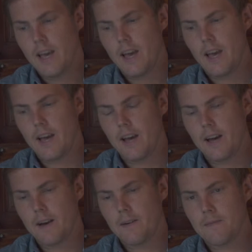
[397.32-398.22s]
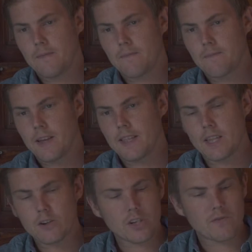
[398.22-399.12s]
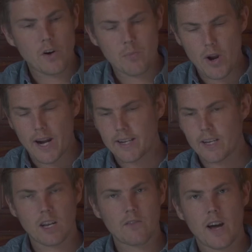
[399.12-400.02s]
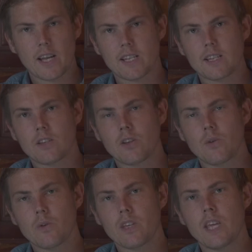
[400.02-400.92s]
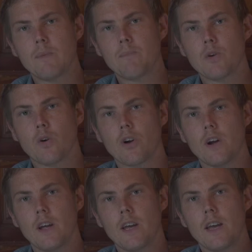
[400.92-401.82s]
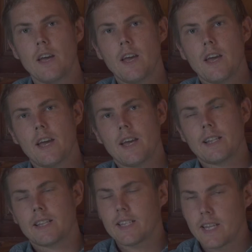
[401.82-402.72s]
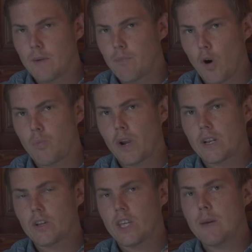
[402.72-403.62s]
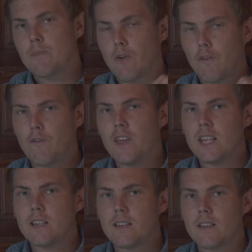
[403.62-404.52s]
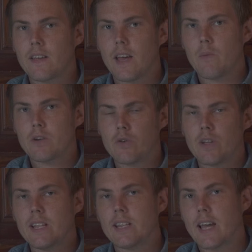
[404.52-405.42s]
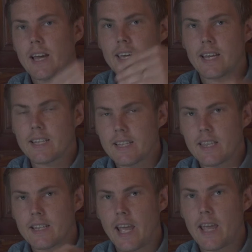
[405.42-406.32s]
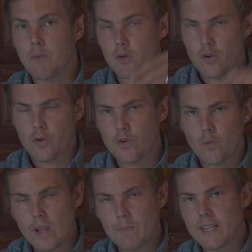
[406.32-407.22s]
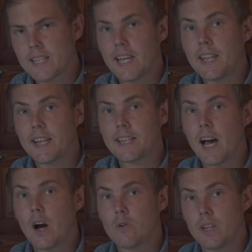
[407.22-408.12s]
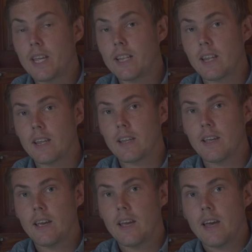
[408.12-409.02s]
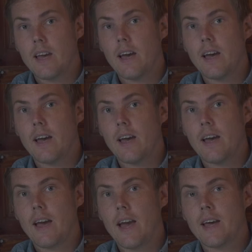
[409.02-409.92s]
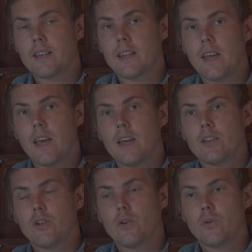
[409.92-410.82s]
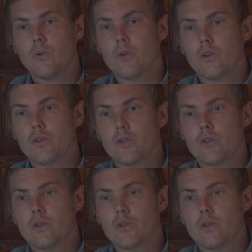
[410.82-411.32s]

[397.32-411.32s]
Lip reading: Another just very practical advice is to keep it's inappropriate to keep your feet when you're eating against the table. You will be sitting down eating, and to